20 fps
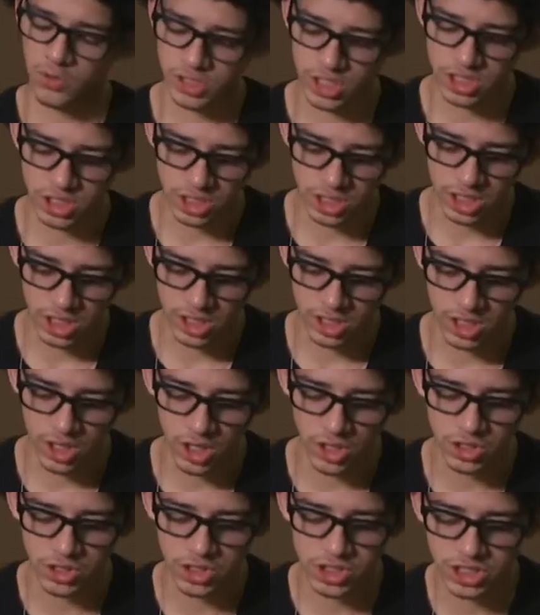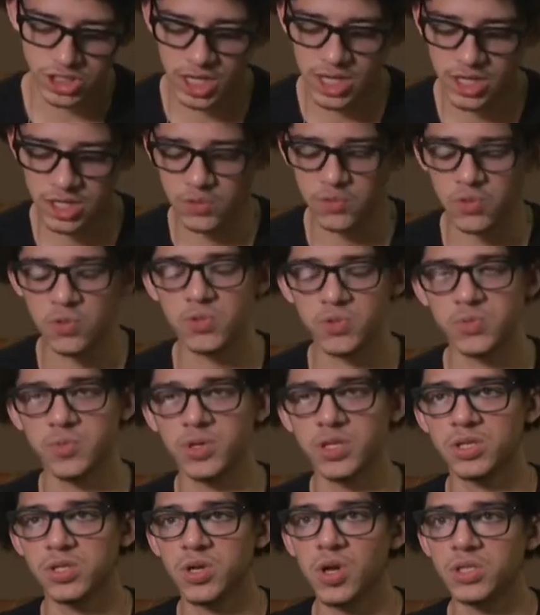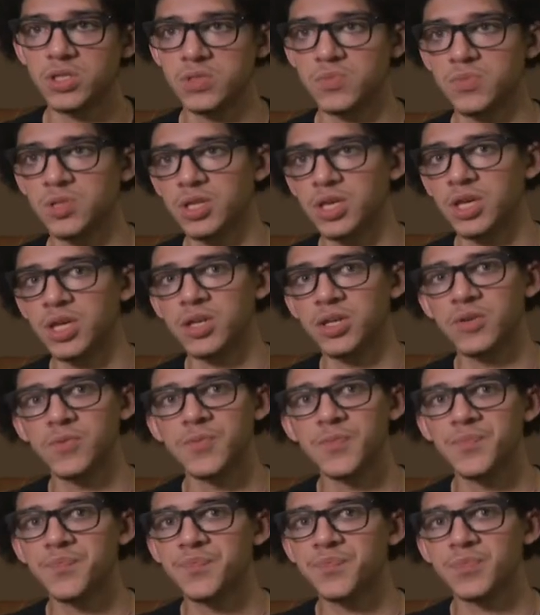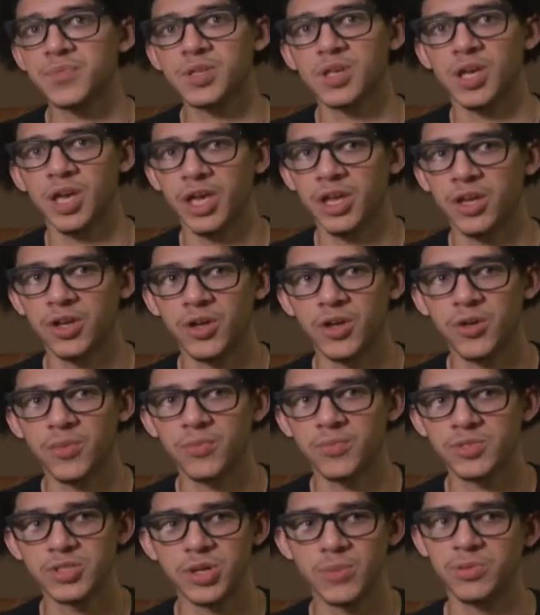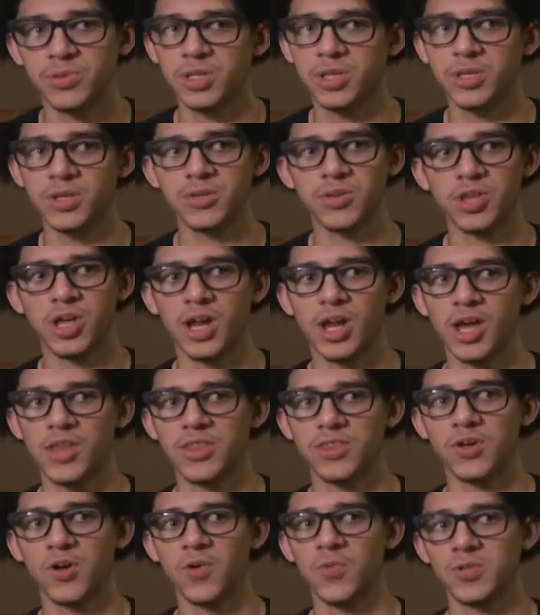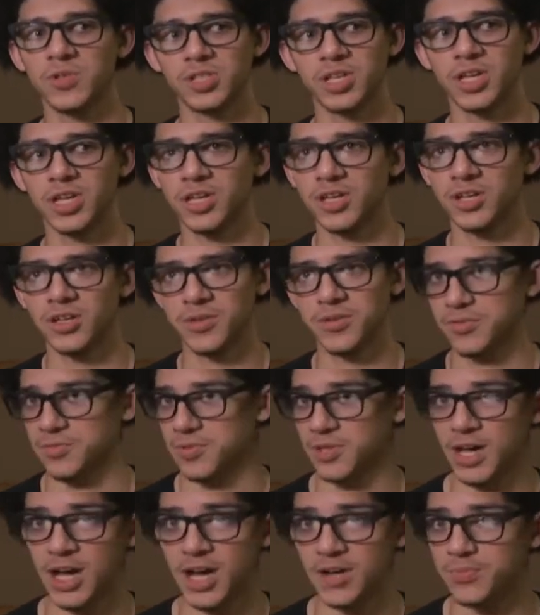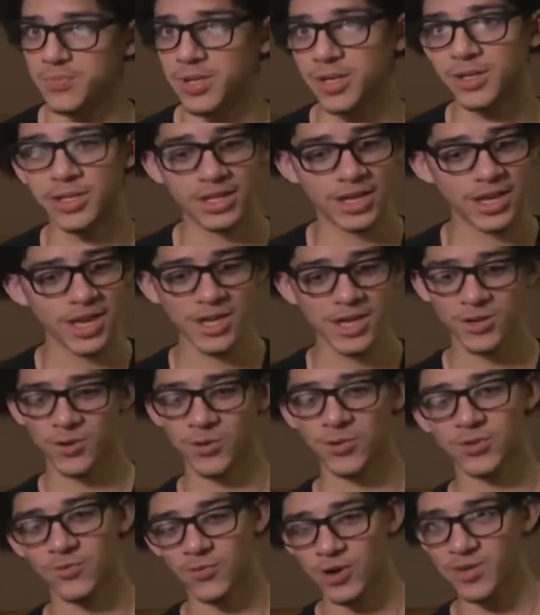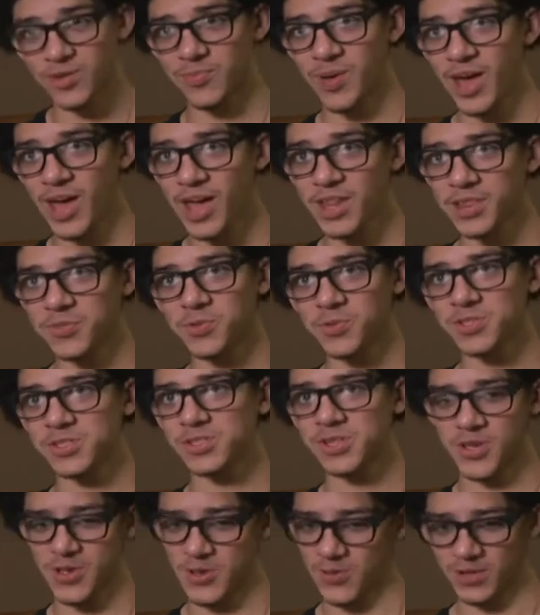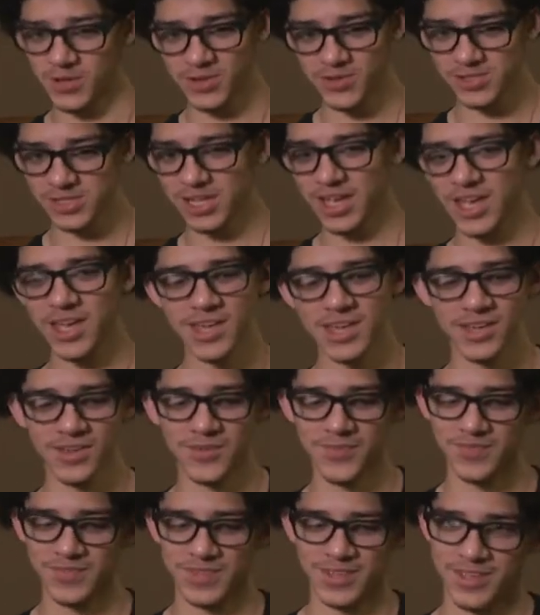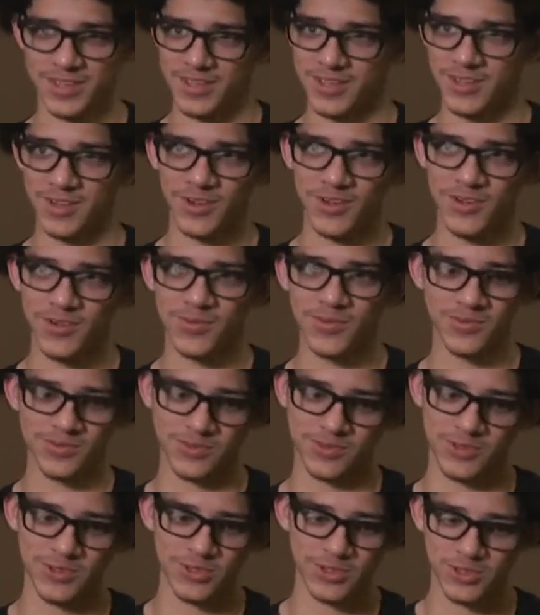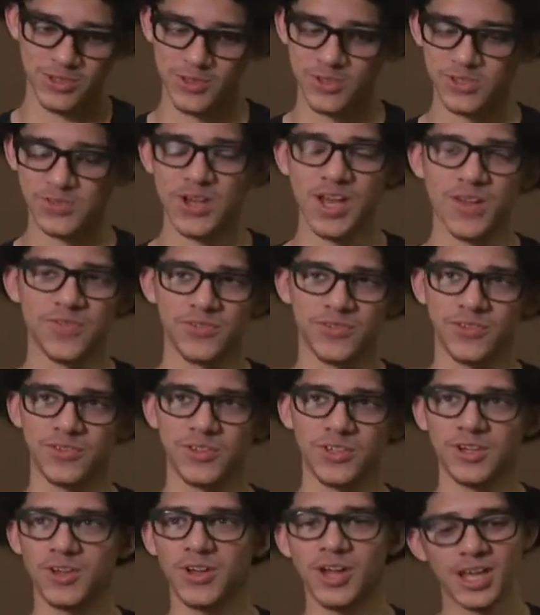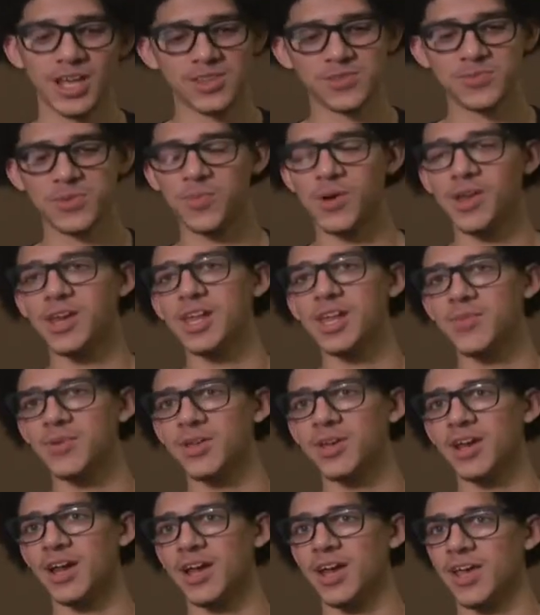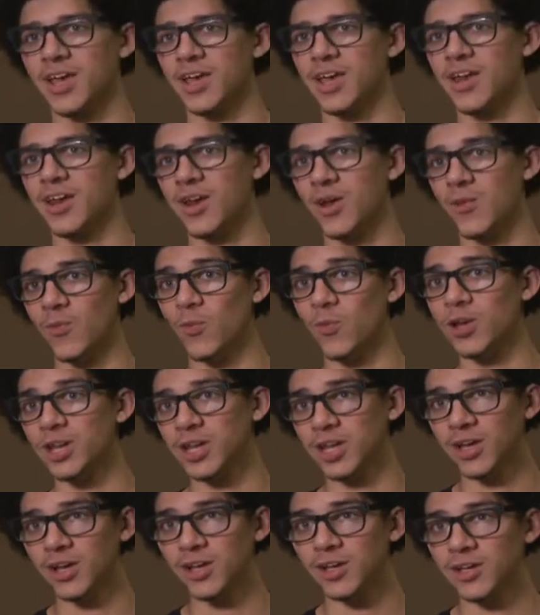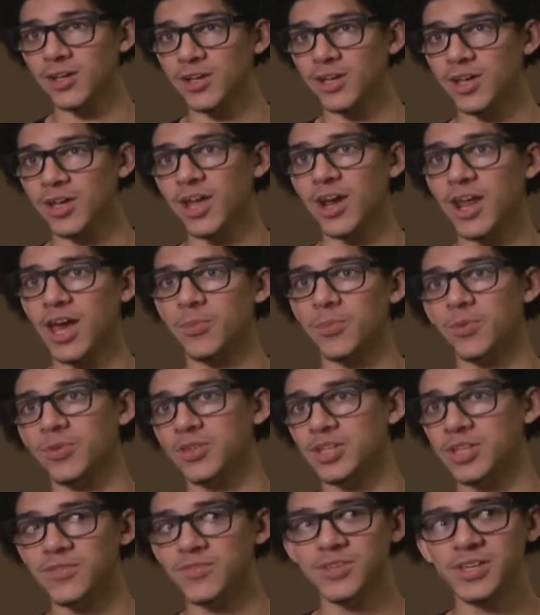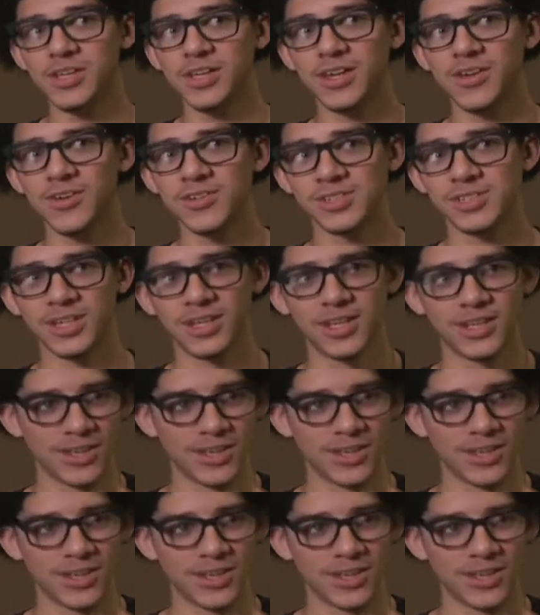I was actually like understanding what was being taught to me. And something that I thought was like God being like, hey, you're on the right path, was when he was like, hey, you know, you should do this raffle. You know, I put my name in and I ended up winning an Apple TV. And I was